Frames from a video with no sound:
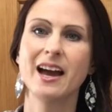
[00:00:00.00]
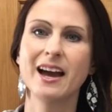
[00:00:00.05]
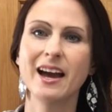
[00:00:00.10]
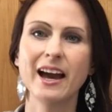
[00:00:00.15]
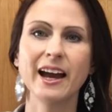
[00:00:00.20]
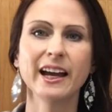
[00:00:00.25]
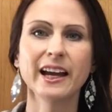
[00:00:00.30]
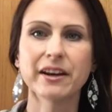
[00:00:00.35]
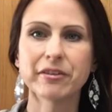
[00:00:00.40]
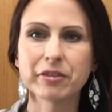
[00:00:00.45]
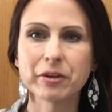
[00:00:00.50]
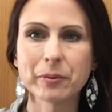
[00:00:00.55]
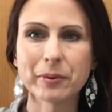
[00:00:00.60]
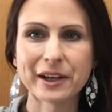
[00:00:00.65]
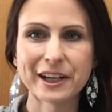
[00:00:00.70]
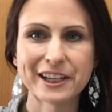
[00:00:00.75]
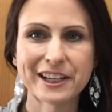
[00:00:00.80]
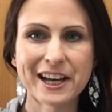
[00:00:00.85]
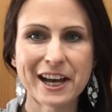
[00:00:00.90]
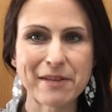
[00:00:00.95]
Hi
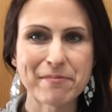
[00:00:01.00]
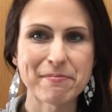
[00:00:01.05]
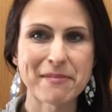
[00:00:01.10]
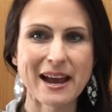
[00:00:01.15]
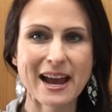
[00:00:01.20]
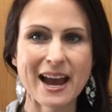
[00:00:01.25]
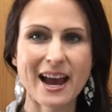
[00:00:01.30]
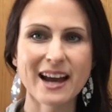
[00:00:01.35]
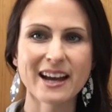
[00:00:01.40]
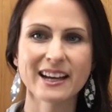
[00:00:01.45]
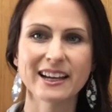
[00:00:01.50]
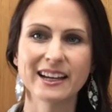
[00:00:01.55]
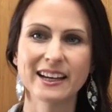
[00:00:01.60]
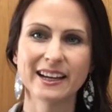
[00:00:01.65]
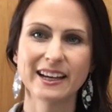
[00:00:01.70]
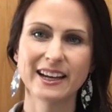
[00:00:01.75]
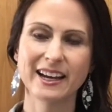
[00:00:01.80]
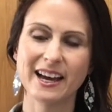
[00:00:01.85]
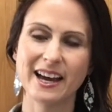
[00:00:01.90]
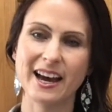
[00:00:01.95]
everyone, I'm back.
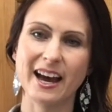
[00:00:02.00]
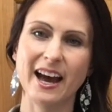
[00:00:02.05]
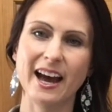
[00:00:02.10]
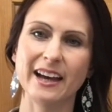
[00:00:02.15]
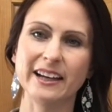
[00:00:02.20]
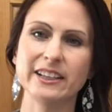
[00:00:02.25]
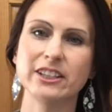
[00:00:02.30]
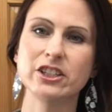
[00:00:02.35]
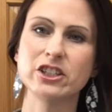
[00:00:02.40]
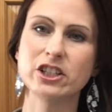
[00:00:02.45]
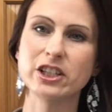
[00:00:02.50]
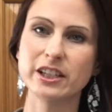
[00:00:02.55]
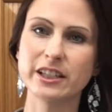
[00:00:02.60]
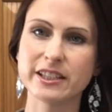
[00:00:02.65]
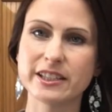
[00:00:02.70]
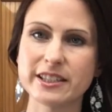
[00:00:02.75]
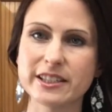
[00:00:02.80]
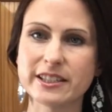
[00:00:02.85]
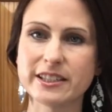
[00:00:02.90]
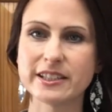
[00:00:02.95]
I
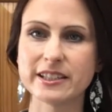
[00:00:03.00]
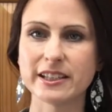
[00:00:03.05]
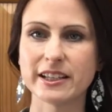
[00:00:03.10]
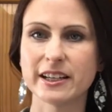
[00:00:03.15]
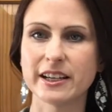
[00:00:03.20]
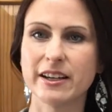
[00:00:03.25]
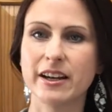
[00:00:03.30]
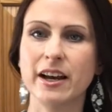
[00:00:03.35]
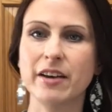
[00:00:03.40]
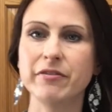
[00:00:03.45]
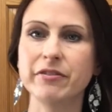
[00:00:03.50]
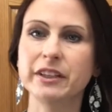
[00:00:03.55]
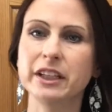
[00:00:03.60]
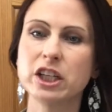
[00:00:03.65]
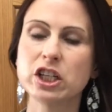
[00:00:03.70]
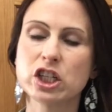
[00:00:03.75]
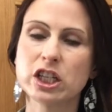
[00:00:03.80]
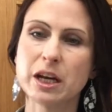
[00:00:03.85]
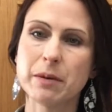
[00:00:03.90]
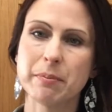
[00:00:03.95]
just
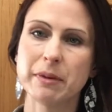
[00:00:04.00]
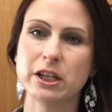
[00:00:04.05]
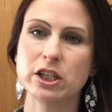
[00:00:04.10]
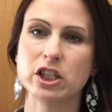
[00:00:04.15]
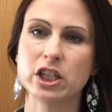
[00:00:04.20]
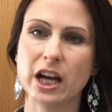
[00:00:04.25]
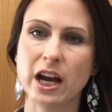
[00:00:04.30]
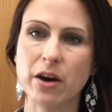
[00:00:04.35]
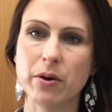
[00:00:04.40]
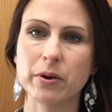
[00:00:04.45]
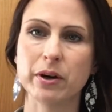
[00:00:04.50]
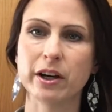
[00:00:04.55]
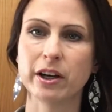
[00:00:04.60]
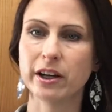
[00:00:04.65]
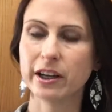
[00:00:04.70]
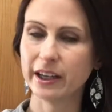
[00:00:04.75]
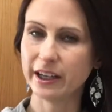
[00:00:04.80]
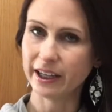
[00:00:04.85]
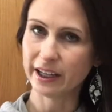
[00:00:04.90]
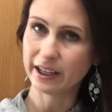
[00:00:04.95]
finished up my
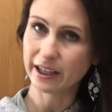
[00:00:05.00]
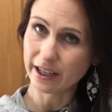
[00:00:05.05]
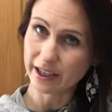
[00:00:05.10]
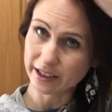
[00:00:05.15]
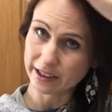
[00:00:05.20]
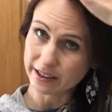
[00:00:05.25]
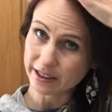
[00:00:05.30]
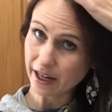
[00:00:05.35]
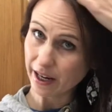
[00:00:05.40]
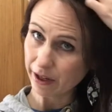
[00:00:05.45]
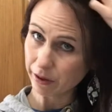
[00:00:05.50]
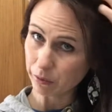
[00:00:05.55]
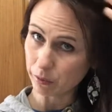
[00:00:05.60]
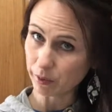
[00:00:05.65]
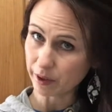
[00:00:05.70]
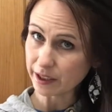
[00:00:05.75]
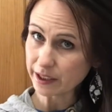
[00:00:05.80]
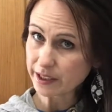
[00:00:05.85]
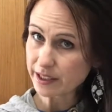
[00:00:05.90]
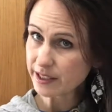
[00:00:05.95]
shower and I
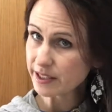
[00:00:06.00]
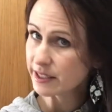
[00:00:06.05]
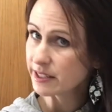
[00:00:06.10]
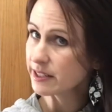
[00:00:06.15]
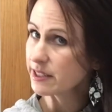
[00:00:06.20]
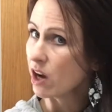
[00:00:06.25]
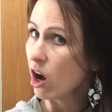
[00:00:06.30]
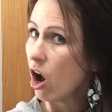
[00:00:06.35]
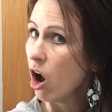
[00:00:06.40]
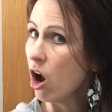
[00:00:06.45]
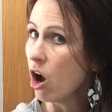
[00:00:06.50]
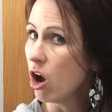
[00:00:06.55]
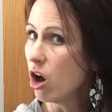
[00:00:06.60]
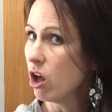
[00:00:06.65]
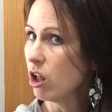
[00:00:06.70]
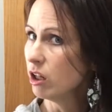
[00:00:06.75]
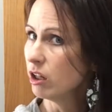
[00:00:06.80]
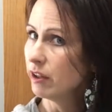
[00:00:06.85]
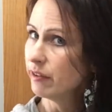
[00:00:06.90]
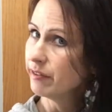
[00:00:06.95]
rinsed
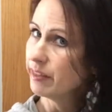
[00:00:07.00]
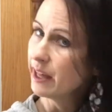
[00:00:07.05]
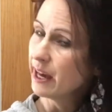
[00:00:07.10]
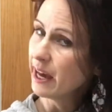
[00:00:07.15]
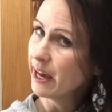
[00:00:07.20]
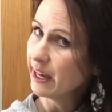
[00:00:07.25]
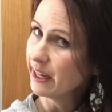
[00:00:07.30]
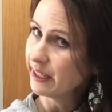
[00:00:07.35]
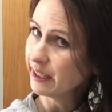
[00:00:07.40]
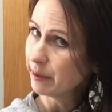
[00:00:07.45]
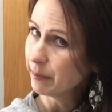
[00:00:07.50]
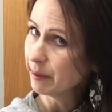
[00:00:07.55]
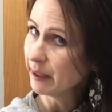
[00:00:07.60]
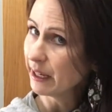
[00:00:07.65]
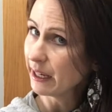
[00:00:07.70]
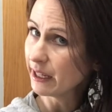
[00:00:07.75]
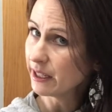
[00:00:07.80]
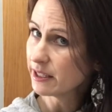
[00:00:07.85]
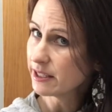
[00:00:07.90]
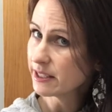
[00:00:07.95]
all of the henna
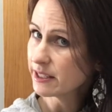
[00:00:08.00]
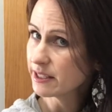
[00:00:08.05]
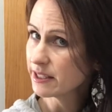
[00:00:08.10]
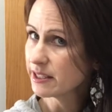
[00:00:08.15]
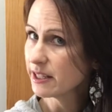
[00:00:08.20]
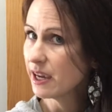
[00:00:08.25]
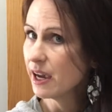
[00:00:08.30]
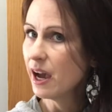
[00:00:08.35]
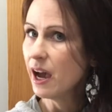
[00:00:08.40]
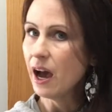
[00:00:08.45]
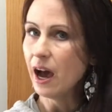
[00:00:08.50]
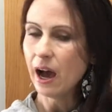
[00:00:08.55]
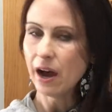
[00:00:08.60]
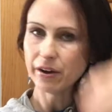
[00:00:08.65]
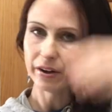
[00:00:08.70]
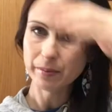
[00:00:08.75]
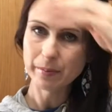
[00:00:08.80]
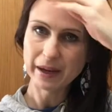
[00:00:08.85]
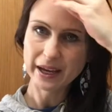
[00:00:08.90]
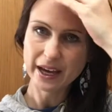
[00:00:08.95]
paste
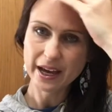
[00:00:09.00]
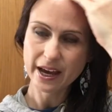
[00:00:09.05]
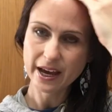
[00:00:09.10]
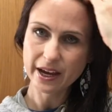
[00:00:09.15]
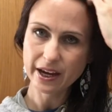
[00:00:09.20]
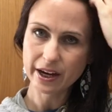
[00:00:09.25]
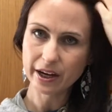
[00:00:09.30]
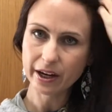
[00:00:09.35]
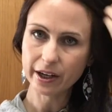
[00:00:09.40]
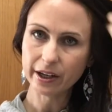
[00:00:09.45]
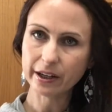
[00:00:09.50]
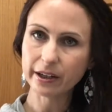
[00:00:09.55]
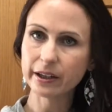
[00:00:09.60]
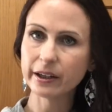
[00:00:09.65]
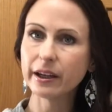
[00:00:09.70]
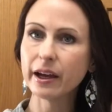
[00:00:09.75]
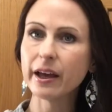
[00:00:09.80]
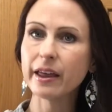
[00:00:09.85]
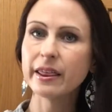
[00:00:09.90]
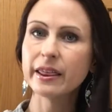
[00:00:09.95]
out of my hair.
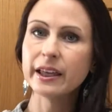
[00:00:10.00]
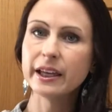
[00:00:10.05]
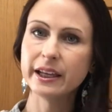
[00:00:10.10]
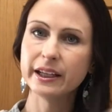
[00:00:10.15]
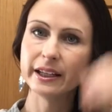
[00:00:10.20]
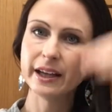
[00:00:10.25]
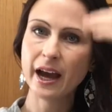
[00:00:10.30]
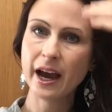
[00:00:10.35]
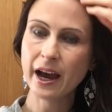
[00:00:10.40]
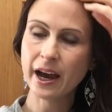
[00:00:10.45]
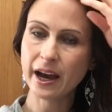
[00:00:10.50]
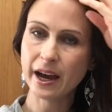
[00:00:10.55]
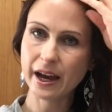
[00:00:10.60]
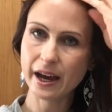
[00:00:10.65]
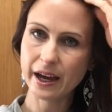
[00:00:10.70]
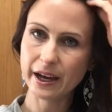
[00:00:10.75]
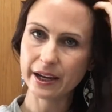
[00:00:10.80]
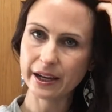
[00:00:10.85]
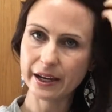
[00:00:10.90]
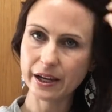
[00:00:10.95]
Then
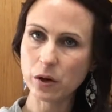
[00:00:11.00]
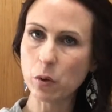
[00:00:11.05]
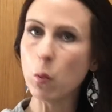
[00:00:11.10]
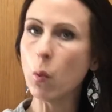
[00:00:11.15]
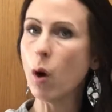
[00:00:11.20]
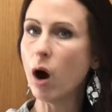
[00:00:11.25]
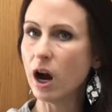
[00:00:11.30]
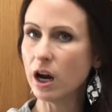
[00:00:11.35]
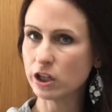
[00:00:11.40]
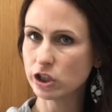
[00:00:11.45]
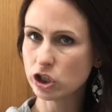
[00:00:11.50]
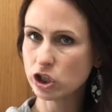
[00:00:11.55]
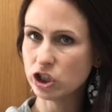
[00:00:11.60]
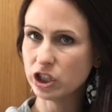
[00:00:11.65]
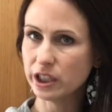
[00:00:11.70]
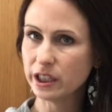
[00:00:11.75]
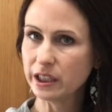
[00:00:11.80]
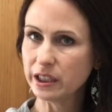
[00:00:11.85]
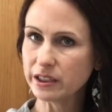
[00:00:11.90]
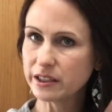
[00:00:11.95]
I washed
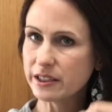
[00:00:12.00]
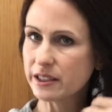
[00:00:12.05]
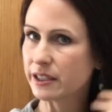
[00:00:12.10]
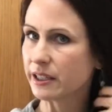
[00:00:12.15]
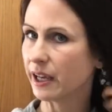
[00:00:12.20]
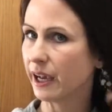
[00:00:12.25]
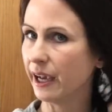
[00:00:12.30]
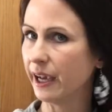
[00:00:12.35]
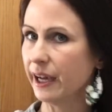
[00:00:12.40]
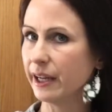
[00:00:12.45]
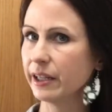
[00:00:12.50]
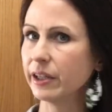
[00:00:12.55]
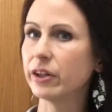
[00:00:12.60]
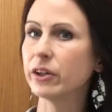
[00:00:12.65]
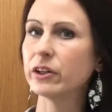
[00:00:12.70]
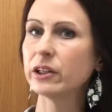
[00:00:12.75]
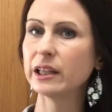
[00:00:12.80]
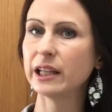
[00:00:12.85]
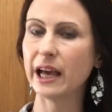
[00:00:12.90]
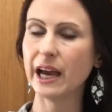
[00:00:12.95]
it. I had a
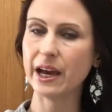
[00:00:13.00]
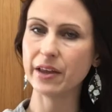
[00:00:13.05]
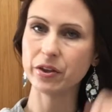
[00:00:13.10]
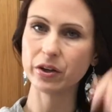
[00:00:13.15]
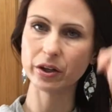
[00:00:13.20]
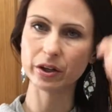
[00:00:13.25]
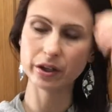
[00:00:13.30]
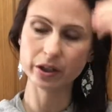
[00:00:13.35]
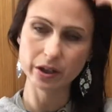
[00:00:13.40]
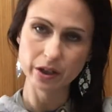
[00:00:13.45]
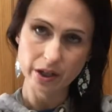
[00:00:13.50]
good lather.